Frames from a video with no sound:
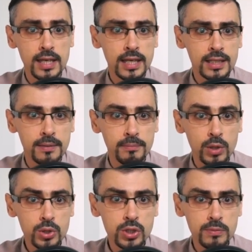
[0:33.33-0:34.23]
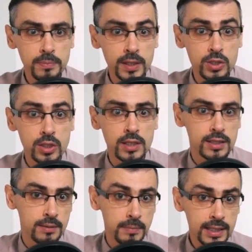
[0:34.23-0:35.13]
in the motion picture
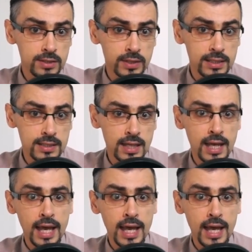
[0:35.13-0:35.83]
The Matrix